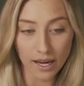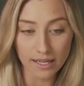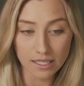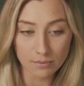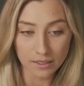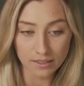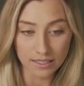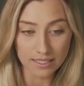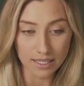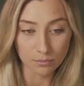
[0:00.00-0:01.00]
I
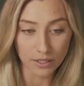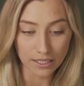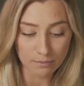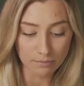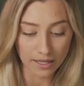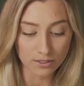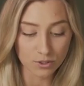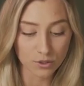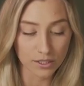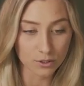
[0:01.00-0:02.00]
typically separate it by
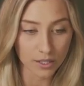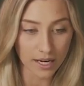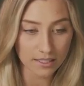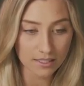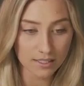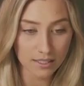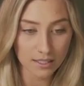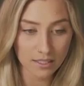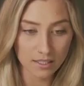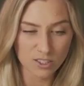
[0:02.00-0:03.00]
street address
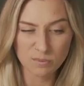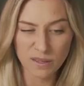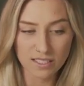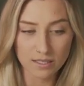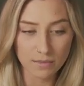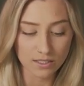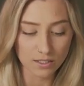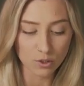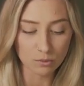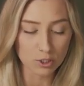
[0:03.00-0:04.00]
just because it makes it
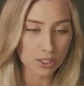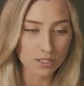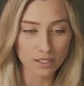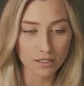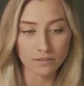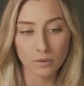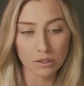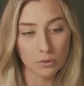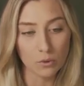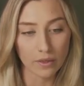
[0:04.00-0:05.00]
so much easier if I want
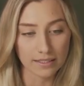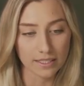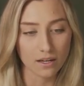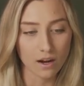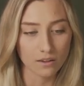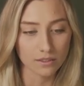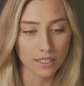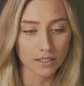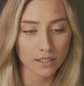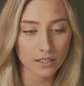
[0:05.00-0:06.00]
to pull that data off
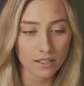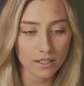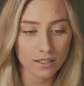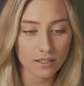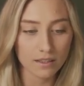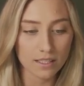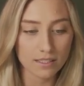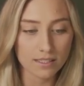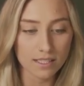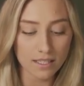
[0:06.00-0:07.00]
later. The
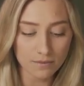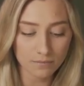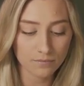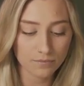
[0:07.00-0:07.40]
city,